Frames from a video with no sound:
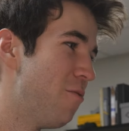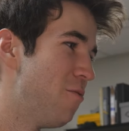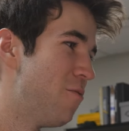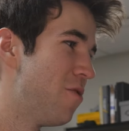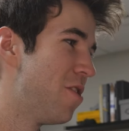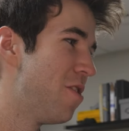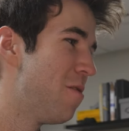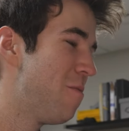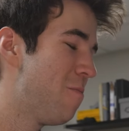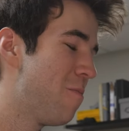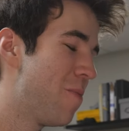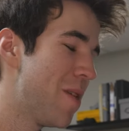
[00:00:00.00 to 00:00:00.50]

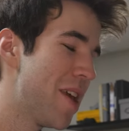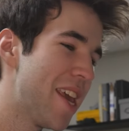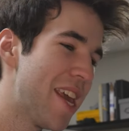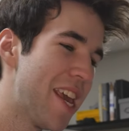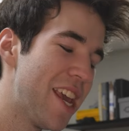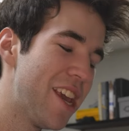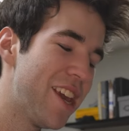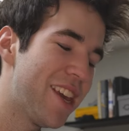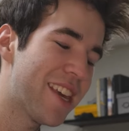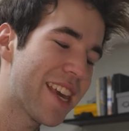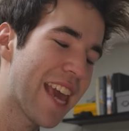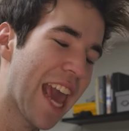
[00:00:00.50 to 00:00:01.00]
When the
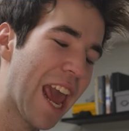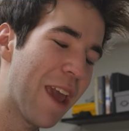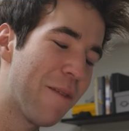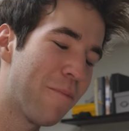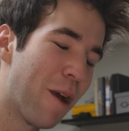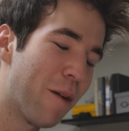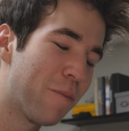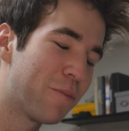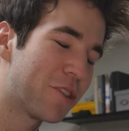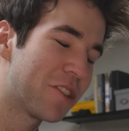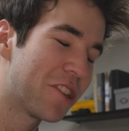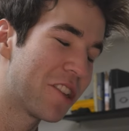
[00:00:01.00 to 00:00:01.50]
bee came
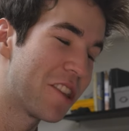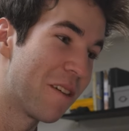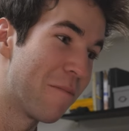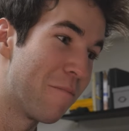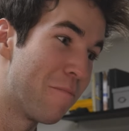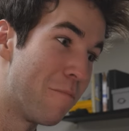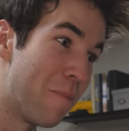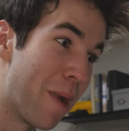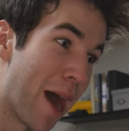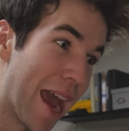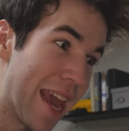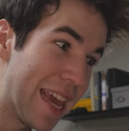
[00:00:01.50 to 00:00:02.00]
up to the
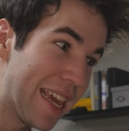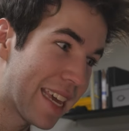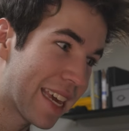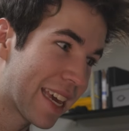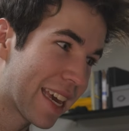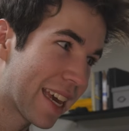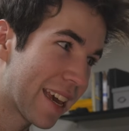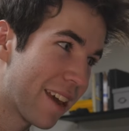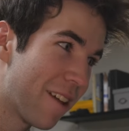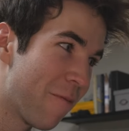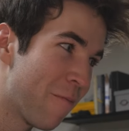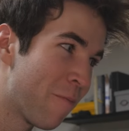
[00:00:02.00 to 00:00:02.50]

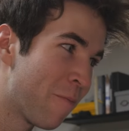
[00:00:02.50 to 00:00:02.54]
mic,